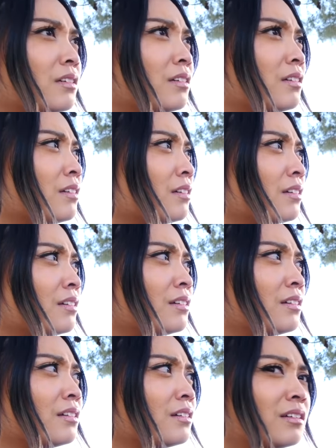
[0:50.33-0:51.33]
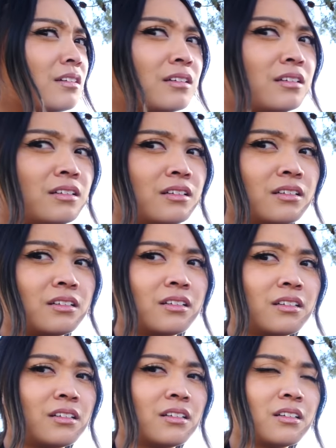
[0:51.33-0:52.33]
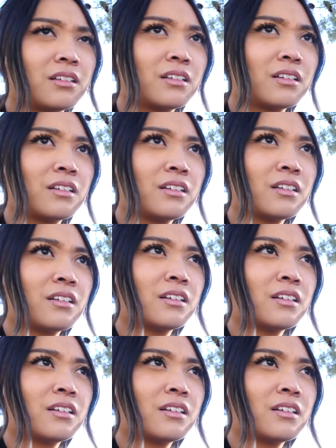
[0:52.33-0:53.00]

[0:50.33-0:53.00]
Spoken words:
[no speech]